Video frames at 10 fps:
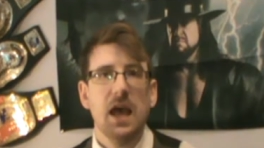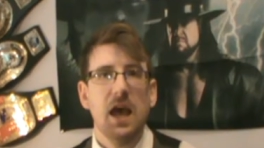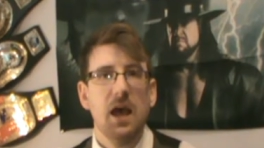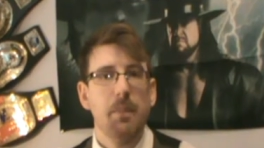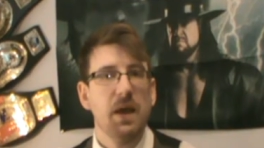
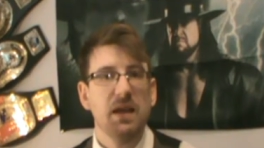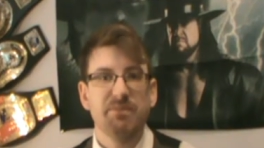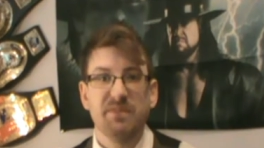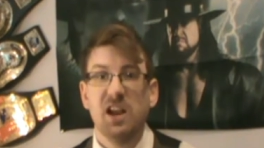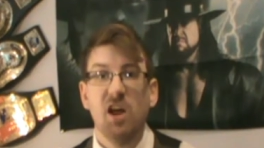And that
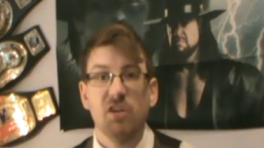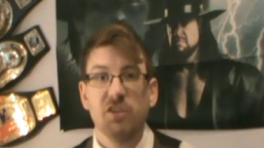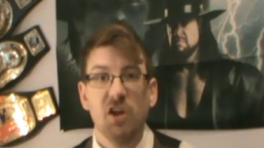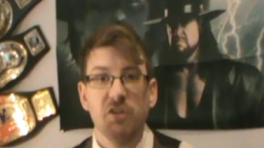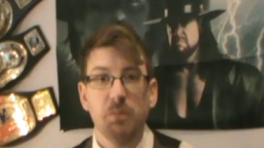class
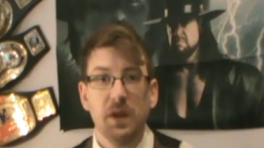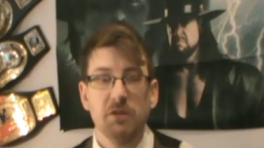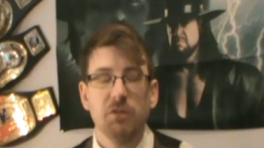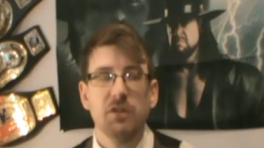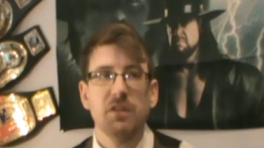kind of
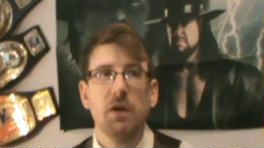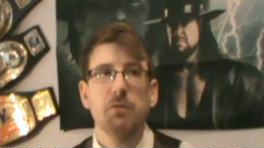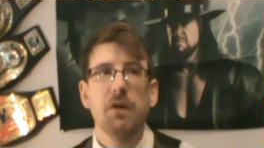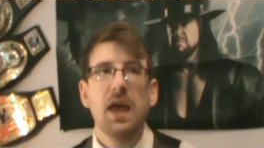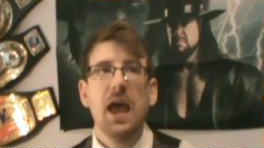speaks for
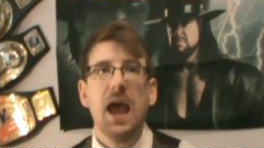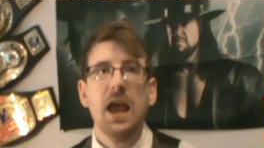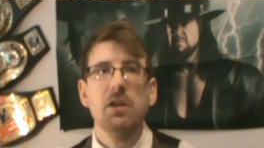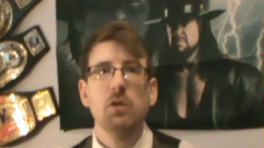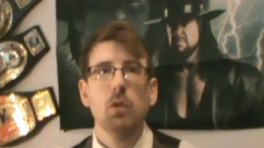itself.
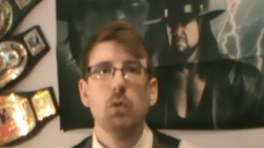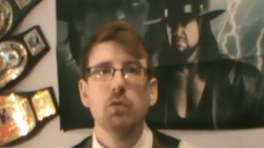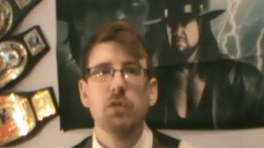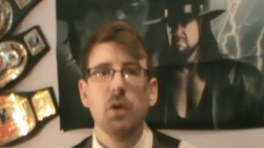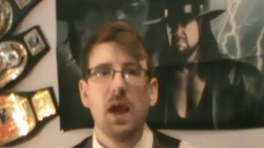And you
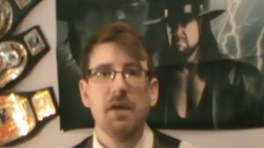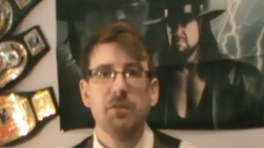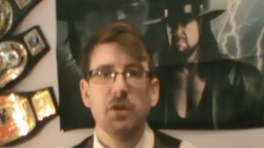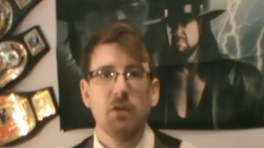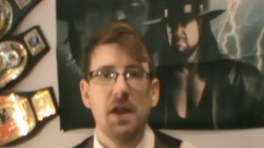also
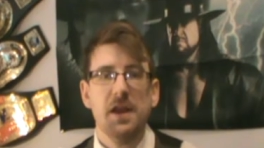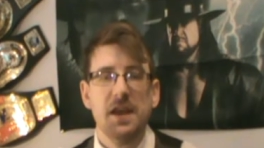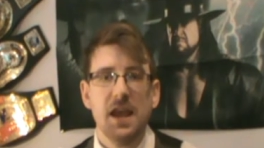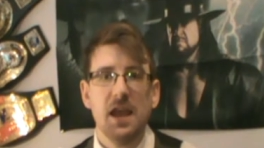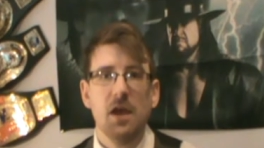have the
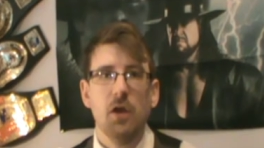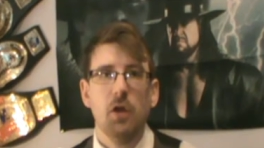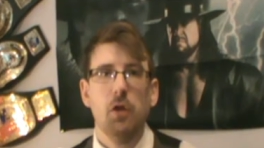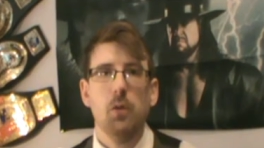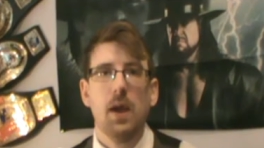grenadier,
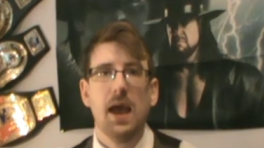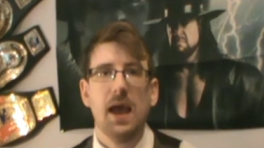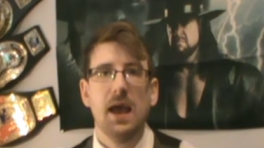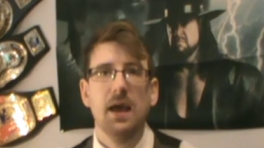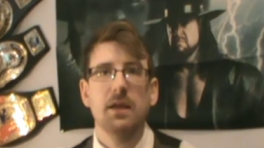who
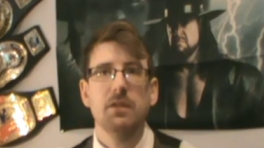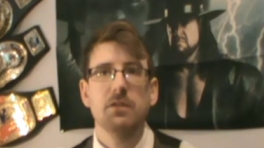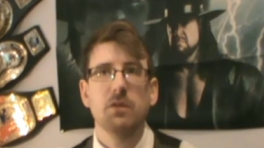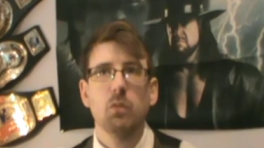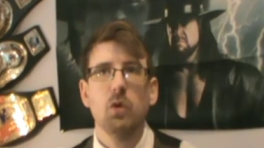
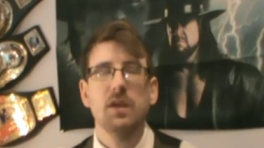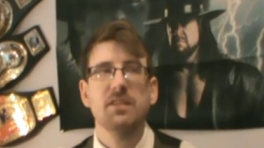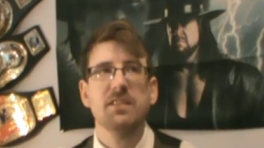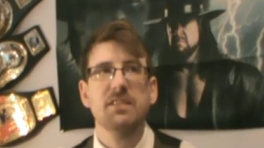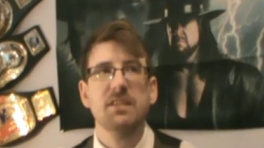has what
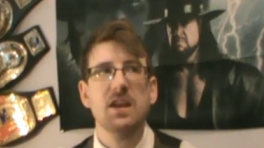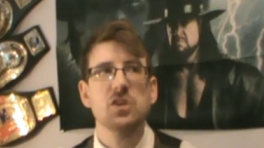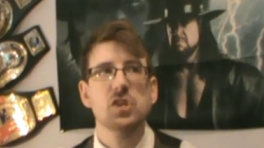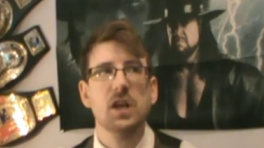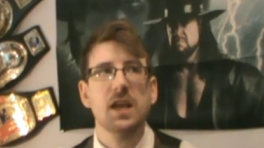is
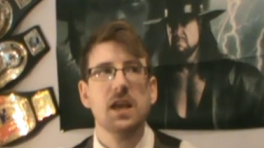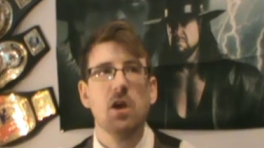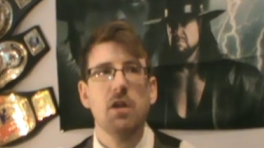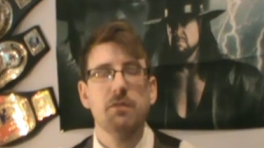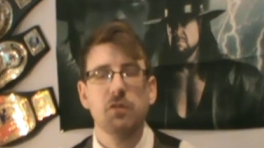essentially
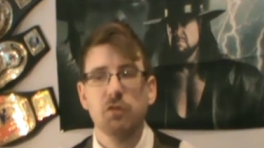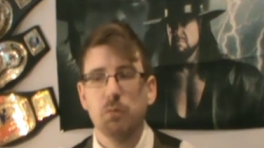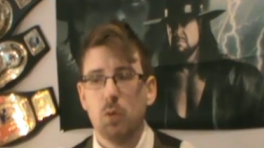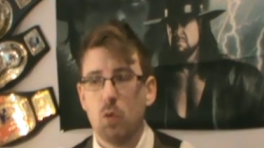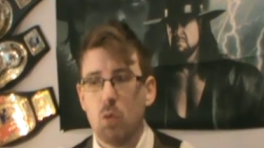kind of a
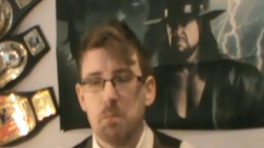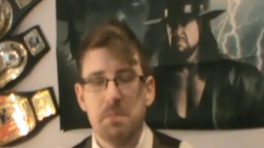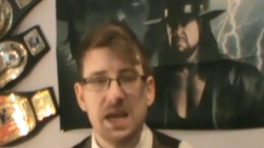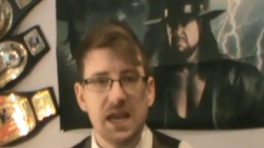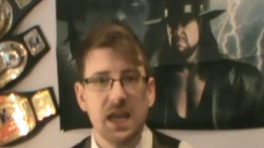small
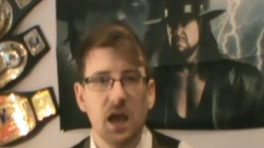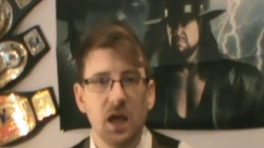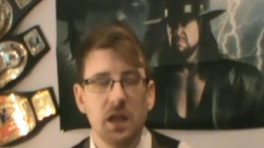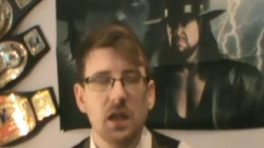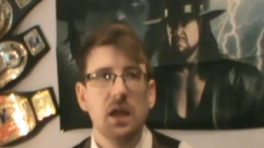
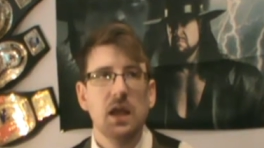minigun